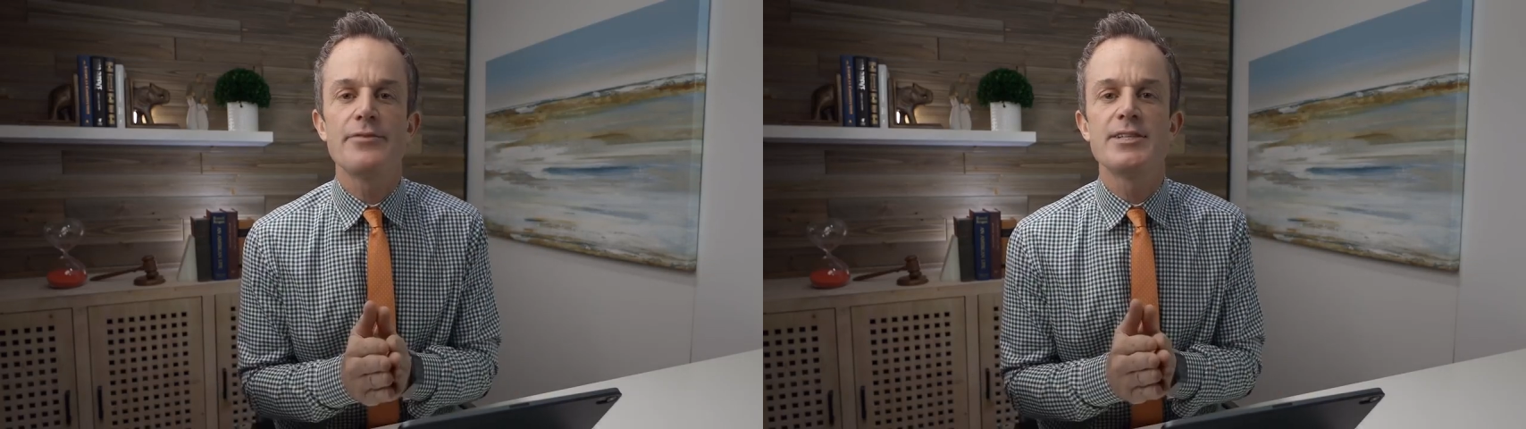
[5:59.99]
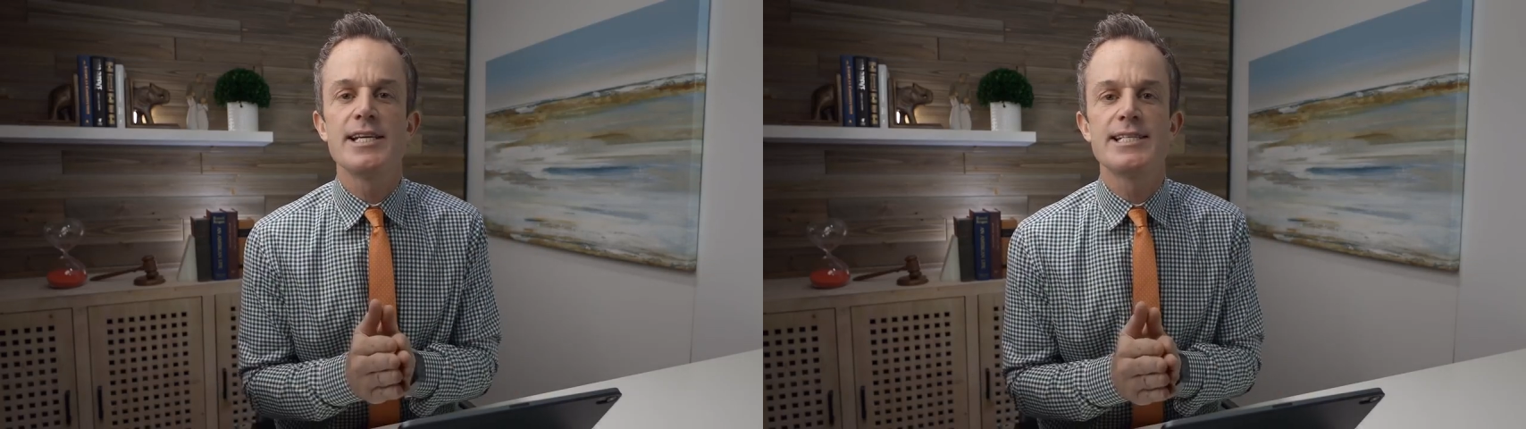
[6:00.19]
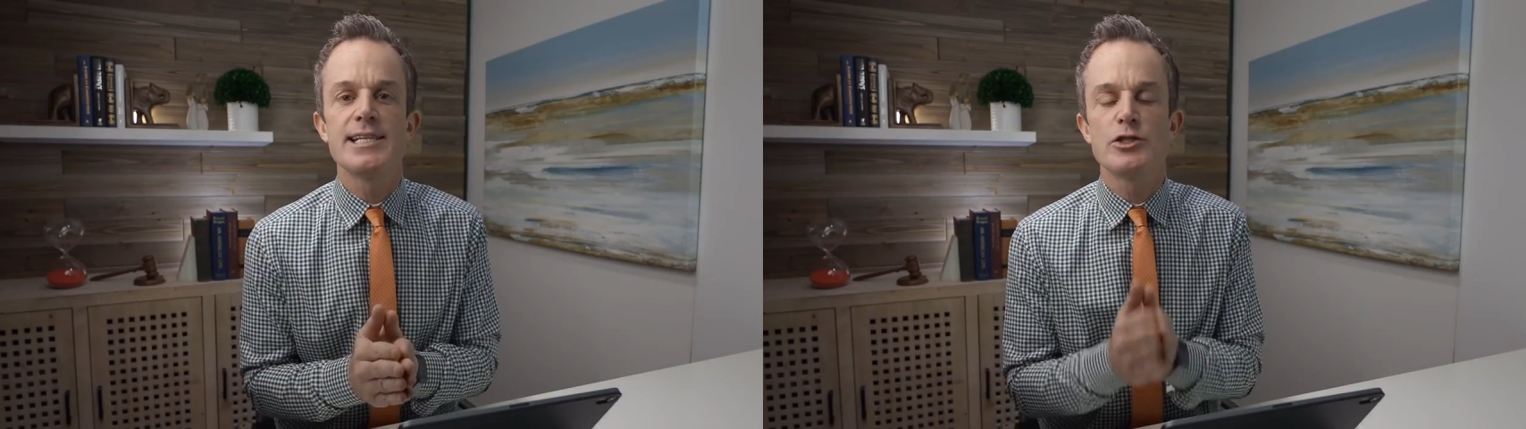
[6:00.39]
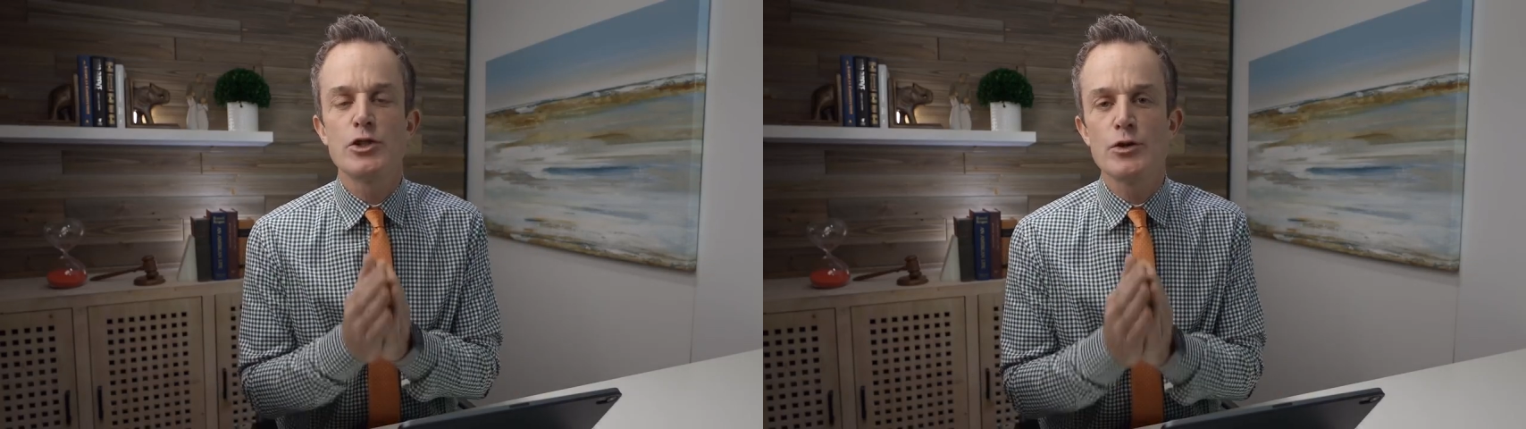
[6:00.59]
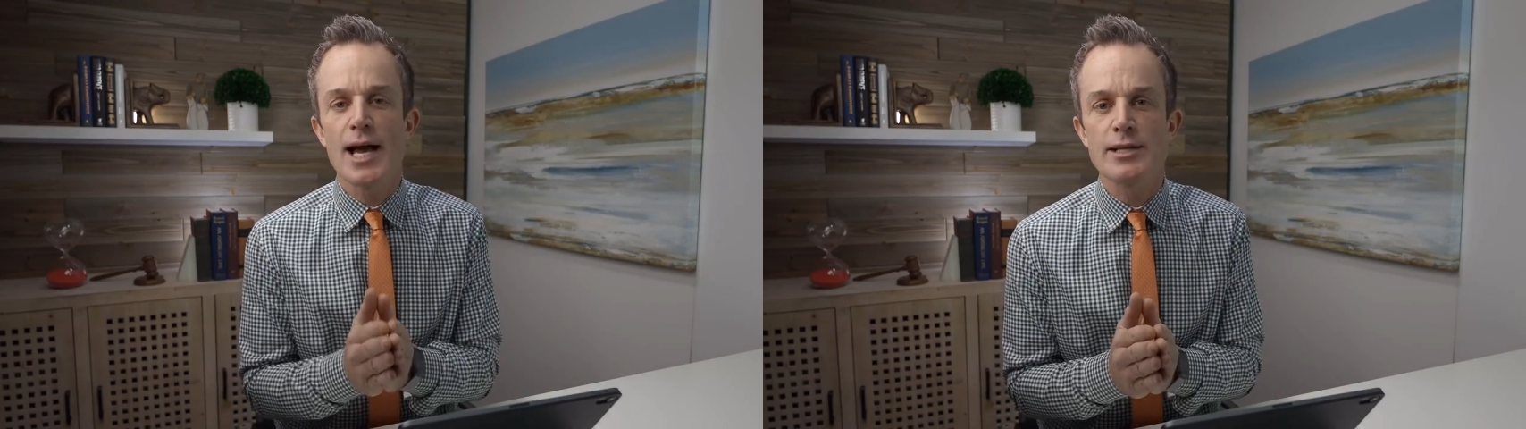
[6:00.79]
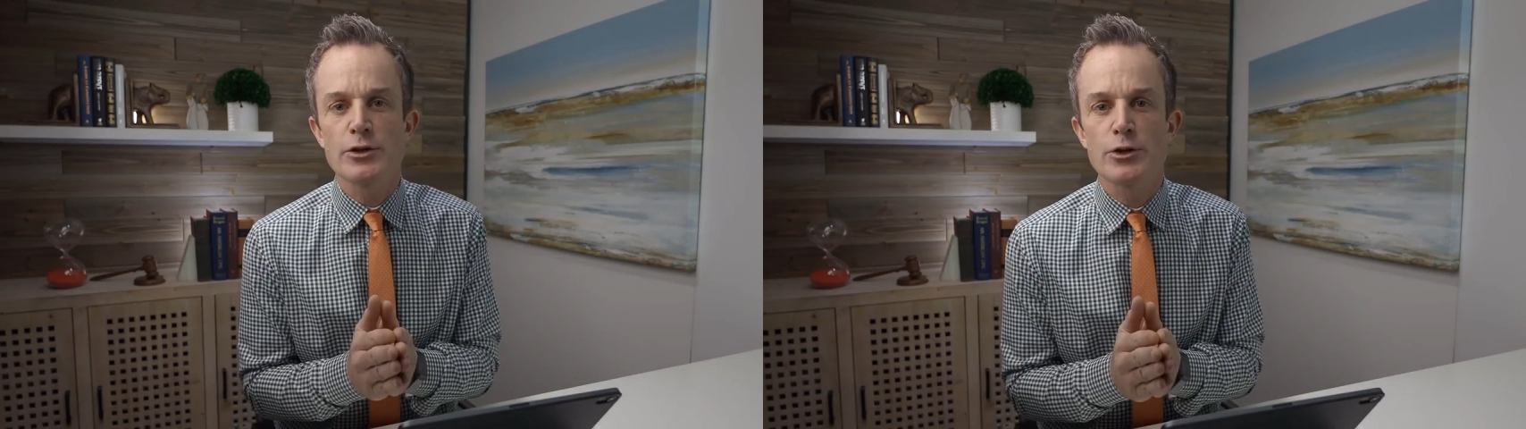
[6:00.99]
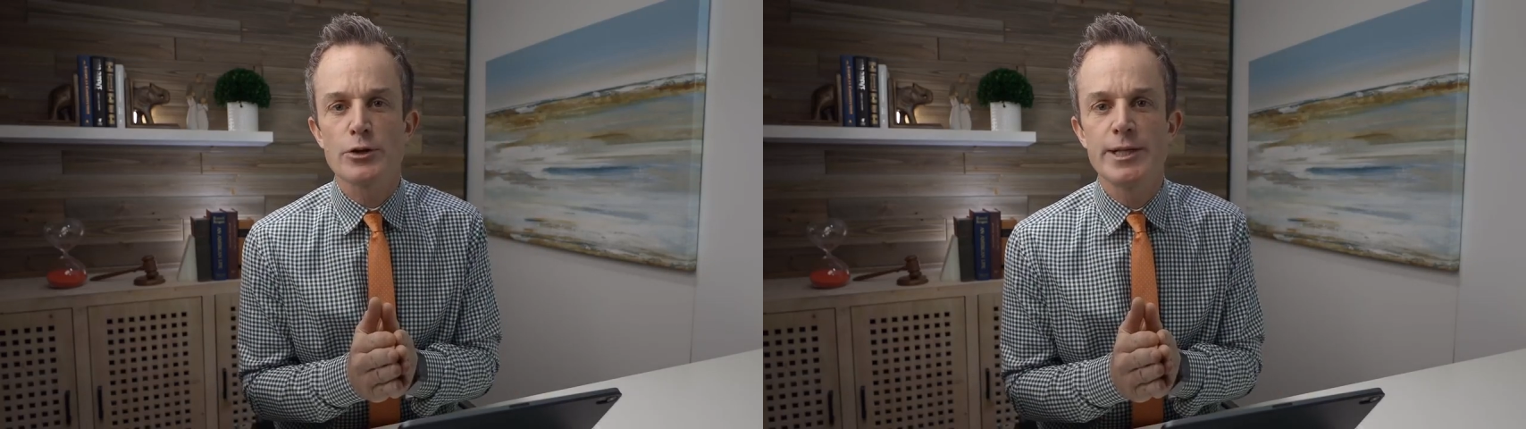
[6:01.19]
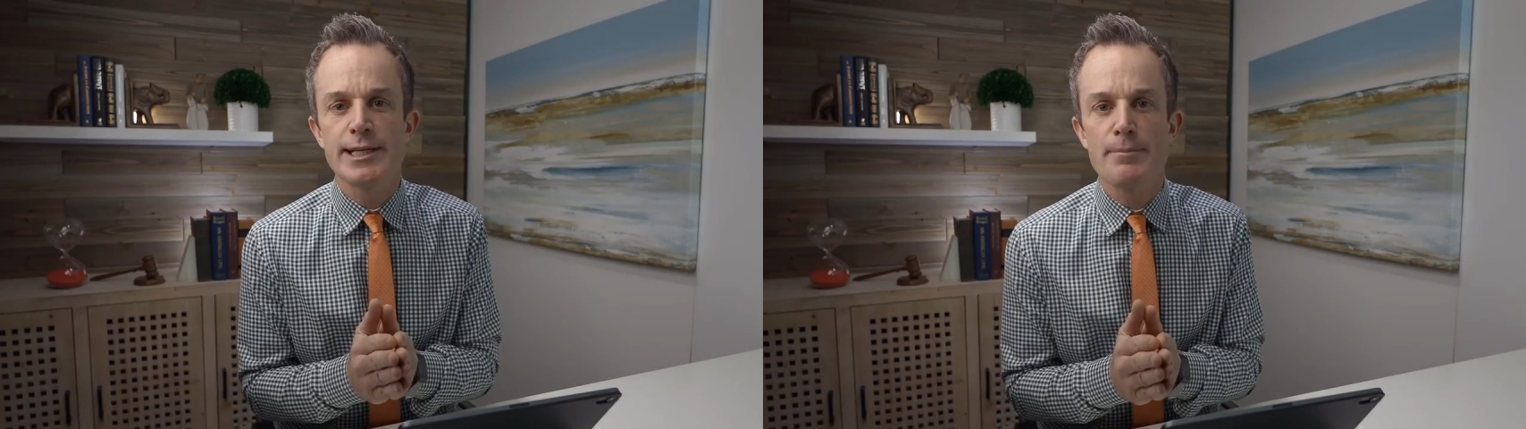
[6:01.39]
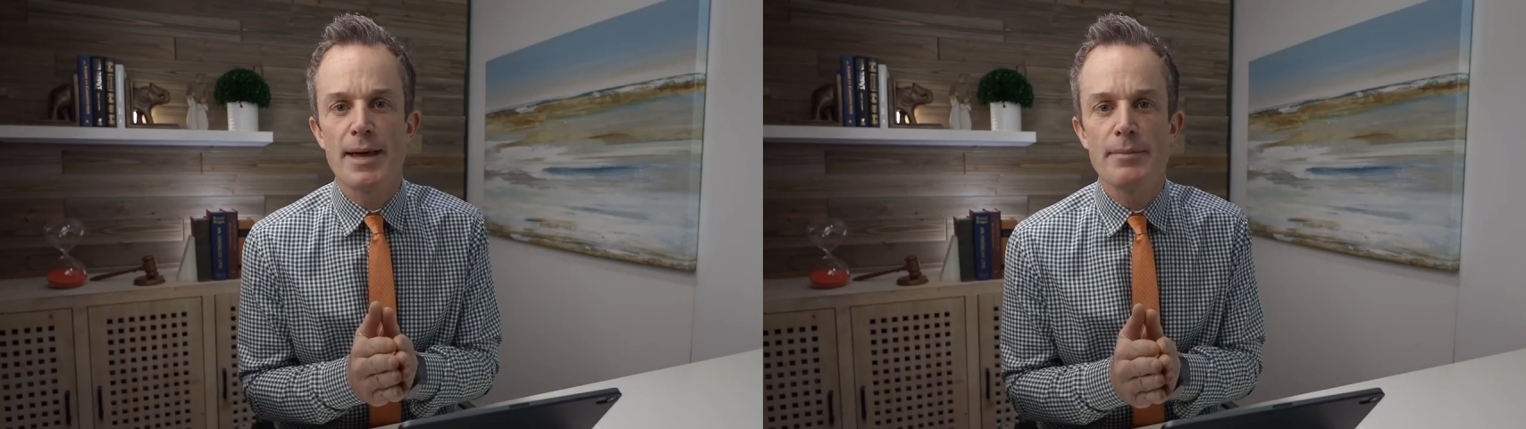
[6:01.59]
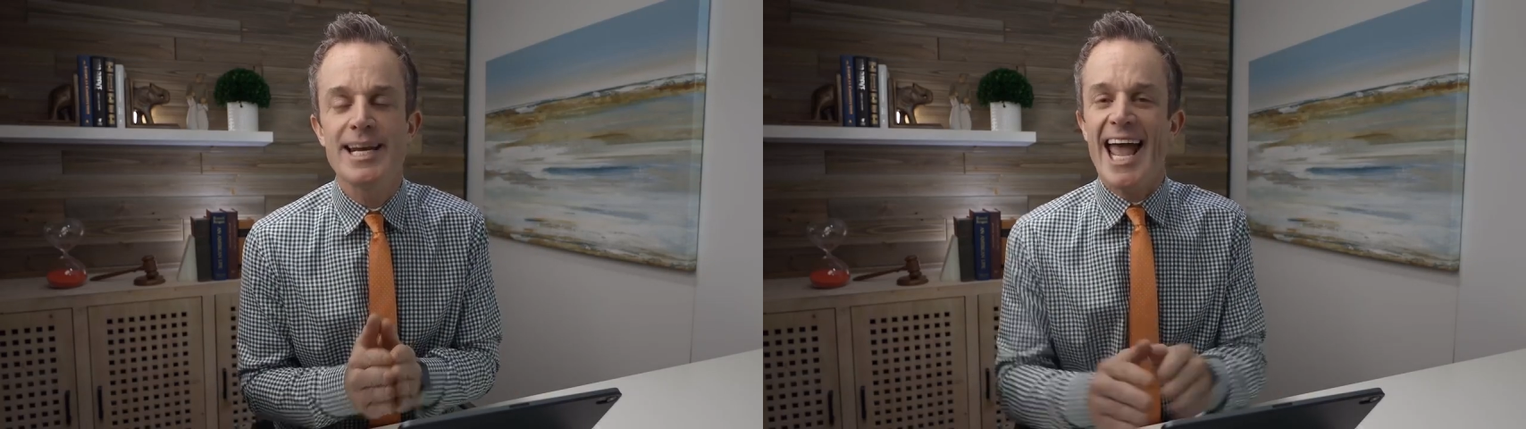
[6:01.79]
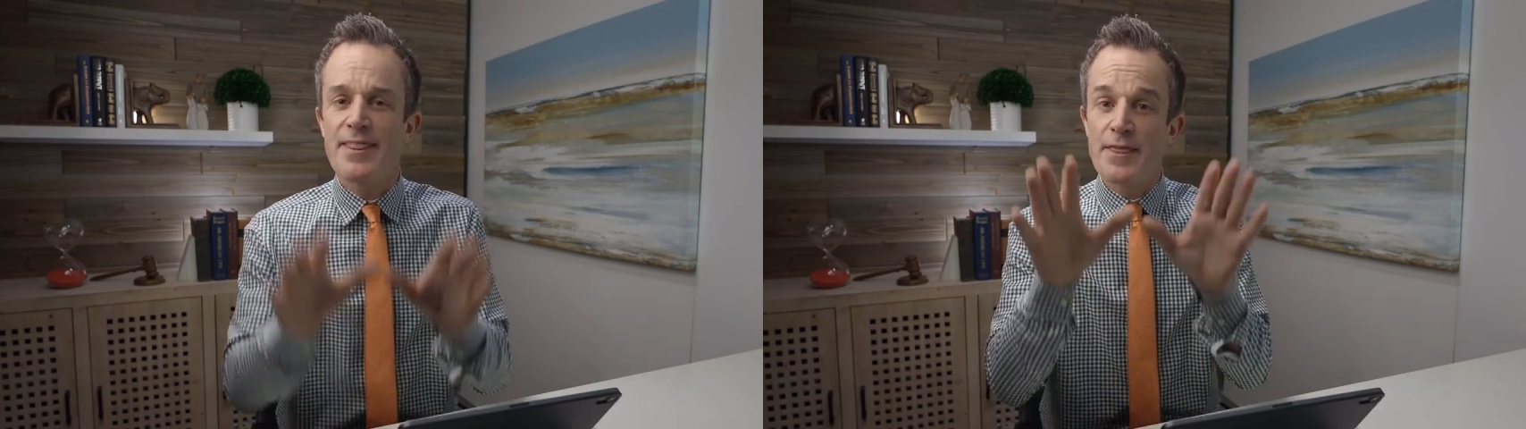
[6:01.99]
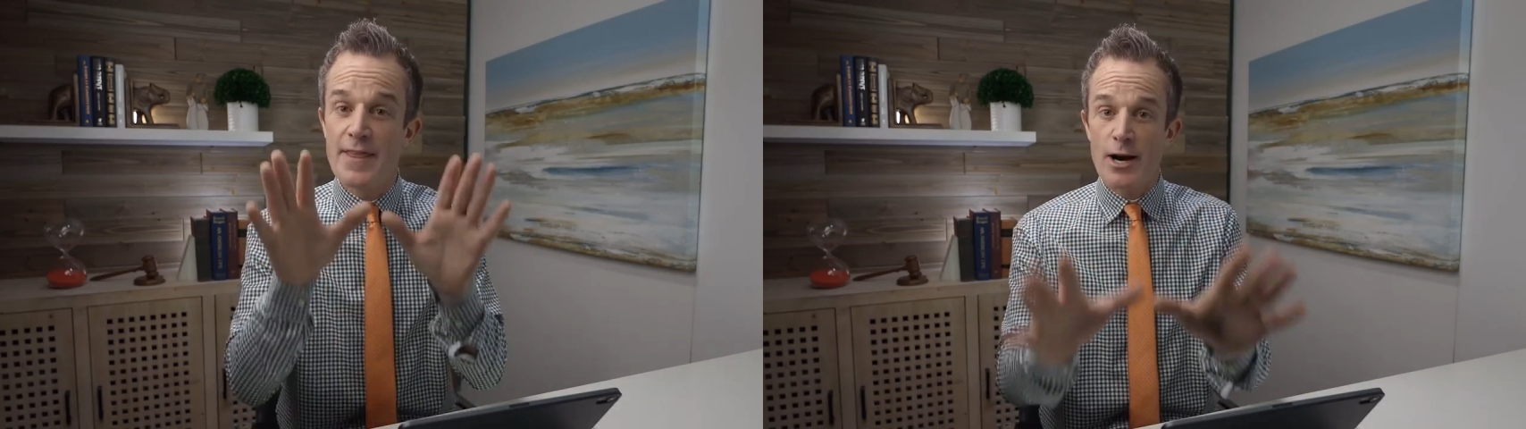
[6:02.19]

F T C's two thousand thirteen amendment, and